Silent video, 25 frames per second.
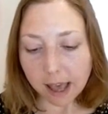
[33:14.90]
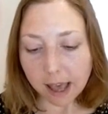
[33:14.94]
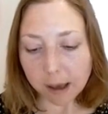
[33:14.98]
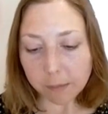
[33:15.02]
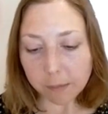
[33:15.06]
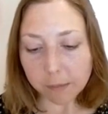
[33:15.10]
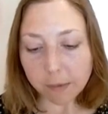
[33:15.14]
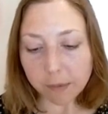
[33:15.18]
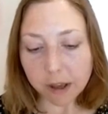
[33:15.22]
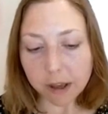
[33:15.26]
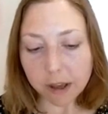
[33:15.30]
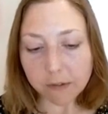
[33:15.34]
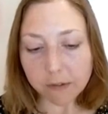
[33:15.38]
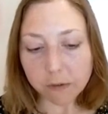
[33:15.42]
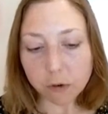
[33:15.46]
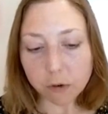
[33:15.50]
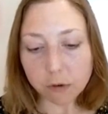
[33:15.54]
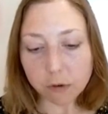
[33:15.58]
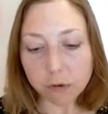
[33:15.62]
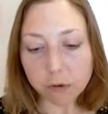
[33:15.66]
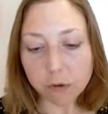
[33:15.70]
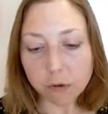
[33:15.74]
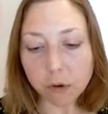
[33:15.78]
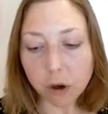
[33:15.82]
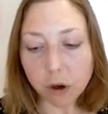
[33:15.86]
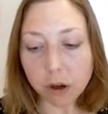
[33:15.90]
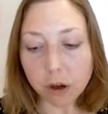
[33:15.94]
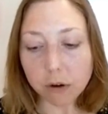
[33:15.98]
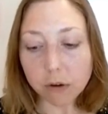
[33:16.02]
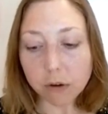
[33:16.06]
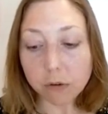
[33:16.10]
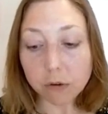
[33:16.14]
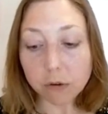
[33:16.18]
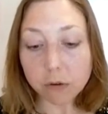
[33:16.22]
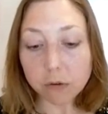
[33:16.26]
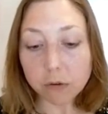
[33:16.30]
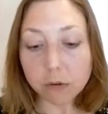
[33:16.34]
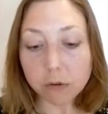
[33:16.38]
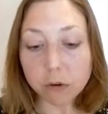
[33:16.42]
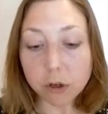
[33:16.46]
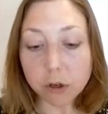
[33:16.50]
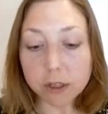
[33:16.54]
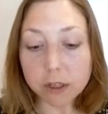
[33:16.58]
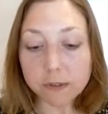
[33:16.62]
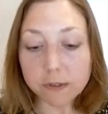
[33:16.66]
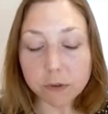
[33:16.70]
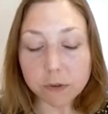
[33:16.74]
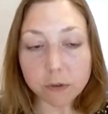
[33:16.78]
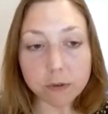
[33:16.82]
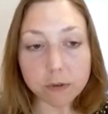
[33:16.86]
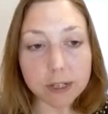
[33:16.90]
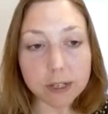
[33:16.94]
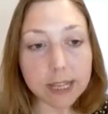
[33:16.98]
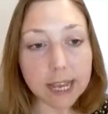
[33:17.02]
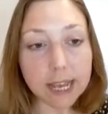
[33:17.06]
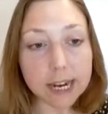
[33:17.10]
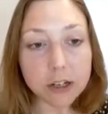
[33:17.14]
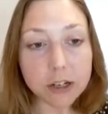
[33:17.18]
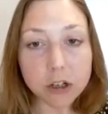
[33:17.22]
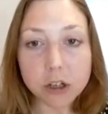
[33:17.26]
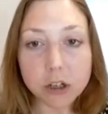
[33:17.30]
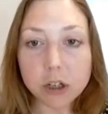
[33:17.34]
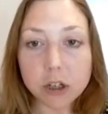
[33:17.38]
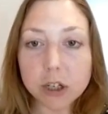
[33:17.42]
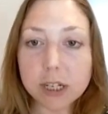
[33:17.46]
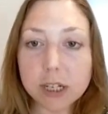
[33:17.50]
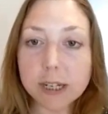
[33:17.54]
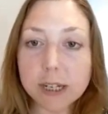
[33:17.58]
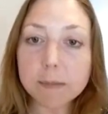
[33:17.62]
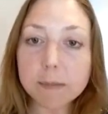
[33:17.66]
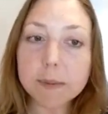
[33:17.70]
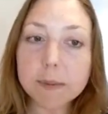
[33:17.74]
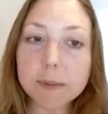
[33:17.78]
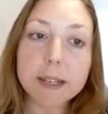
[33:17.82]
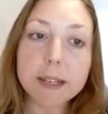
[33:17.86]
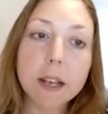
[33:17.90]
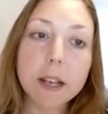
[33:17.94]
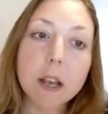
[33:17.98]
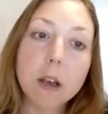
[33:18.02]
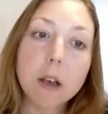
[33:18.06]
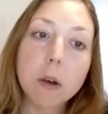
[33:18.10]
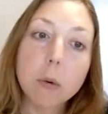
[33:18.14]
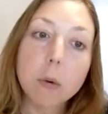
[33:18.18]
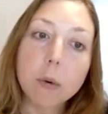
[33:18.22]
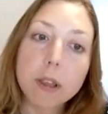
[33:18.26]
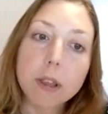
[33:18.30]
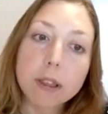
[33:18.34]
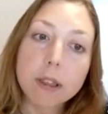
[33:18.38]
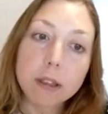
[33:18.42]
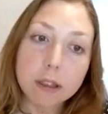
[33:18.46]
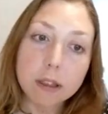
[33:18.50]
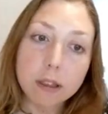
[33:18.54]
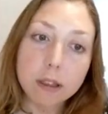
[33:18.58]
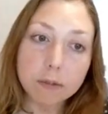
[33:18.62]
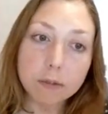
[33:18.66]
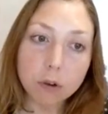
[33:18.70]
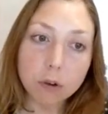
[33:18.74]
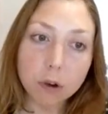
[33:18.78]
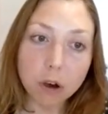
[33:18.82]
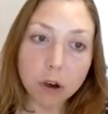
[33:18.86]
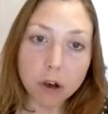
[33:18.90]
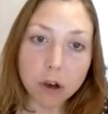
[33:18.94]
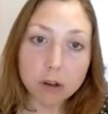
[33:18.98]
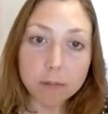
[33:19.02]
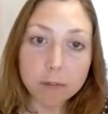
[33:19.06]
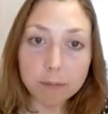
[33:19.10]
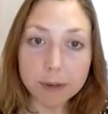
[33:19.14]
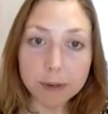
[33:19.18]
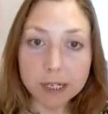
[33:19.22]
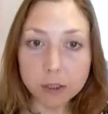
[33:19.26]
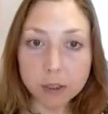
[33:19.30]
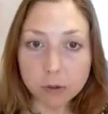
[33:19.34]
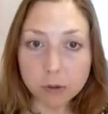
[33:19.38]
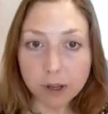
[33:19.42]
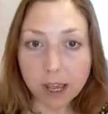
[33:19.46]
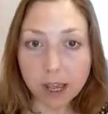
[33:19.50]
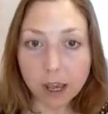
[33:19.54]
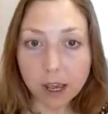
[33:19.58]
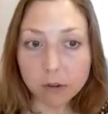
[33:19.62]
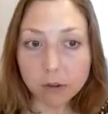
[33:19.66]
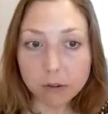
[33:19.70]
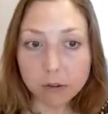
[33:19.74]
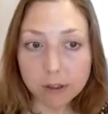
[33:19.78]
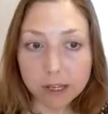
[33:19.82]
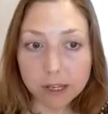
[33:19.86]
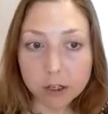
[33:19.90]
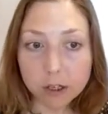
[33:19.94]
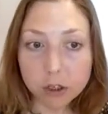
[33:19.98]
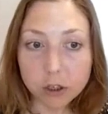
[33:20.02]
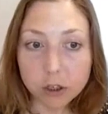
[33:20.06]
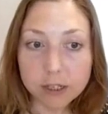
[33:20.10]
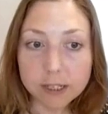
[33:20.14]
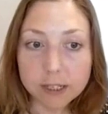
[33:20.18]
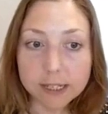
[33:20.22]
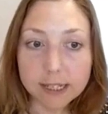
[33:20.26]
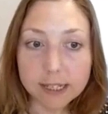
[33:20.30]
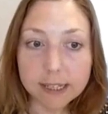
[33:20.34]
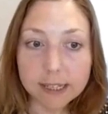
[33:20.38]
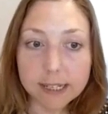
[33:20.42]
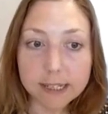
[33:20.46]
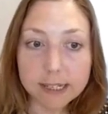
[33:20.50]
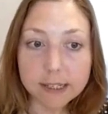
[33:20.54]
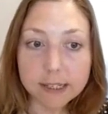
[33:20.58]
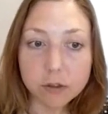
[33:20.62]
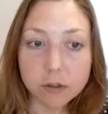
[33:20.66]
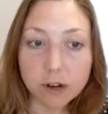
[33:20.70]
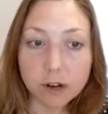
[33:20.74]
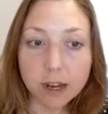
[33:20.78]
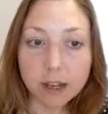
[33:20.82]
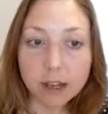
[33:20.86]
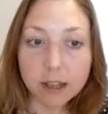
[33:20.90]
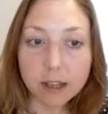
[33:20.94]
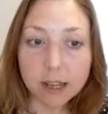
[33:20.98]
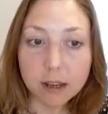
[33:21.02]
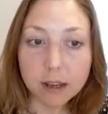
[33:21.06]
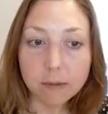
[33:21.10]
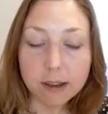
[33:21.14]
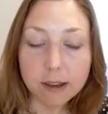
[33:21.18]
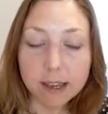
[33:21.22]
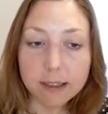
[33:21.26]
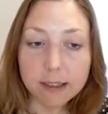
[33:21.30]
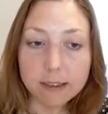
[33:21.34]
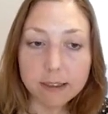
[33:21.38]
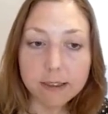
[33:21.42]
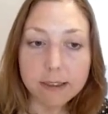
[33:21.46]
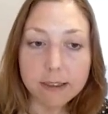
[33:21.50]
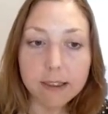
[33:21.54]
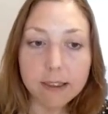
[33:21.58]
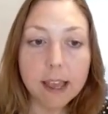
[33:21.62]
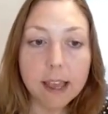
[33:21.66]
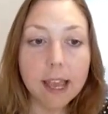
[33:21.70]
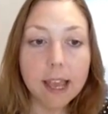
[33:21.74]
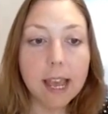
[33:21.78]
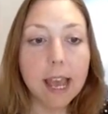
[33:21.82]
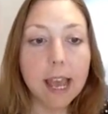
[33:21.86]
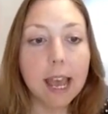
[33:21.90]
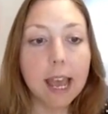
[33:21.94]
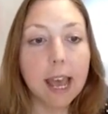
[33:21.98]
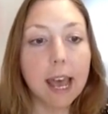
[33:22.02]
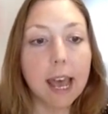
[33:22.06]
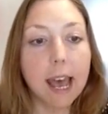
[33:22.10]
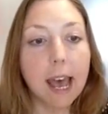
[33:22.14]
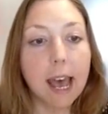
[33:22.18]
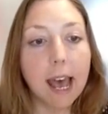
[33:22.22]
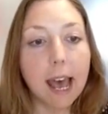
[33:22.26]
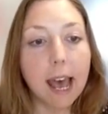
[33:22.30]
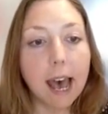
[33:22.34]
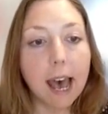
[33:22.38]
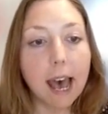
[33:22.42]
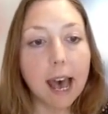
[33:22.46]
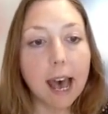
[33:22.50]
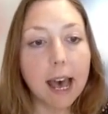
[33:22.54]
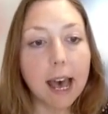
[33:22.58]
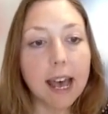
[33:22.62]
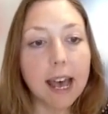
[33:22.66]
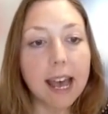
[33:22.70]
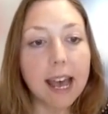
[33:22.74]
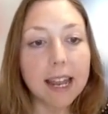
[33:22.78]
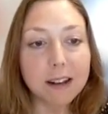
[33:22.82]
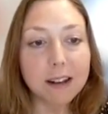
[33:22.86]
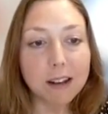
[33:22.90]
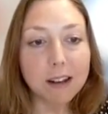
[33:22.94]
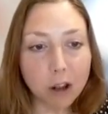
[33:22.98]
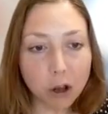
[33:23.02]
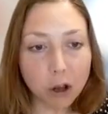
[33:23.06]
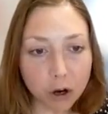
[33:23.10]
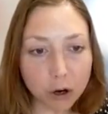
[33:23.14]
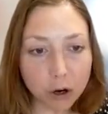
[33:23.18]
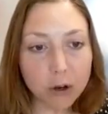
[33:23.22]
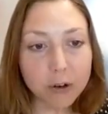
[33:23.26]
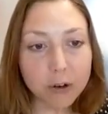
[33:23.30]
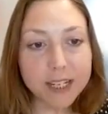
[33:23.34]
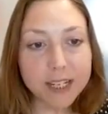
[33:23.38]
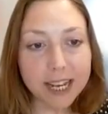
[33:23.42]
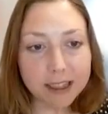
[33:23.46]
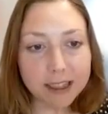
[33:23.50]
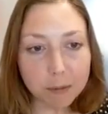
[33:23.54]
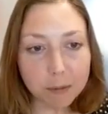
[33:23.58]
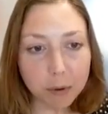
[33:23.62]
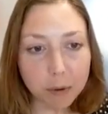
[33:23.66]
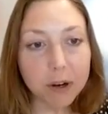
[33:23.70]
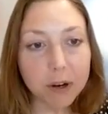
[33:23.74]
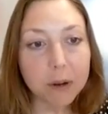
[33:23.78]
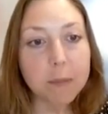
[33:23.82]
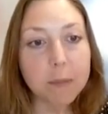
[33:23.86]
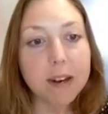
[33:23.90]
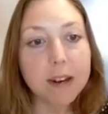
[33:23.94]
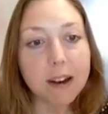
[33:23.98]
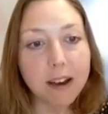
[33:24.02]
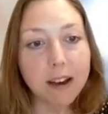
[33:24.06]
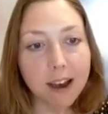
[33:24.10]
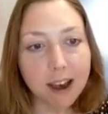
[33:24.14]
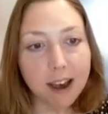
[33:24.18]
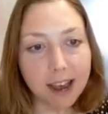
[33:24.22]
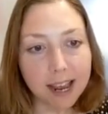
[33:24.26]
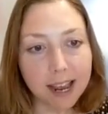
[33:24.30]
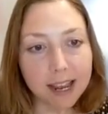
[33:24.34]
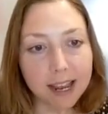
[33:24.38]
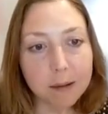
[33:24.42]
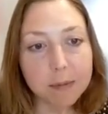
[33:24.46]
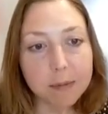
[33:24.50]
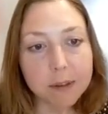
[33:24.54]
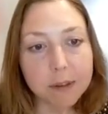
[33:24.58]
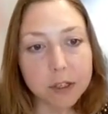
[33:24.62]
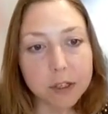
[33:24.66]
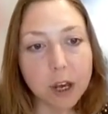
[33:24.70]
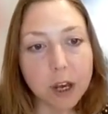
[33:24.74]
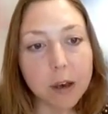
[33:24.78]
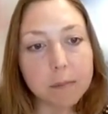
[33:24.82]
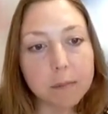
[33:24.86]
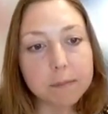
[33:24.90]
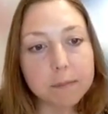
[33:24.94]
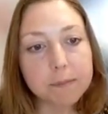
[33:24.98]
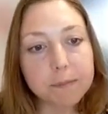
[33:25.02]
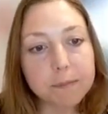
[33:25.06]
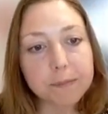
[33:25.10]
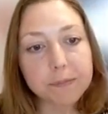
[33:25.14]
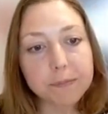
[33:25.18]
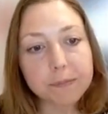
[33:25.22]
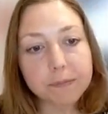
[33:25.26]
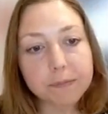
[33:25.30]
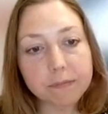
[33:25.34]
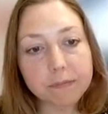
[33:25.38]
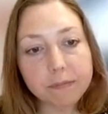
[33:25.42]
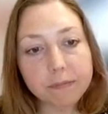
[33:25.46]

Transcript: have got useful relationships, whether they've got mental health issues that they're struggling with, and low down the bottom and high up the top.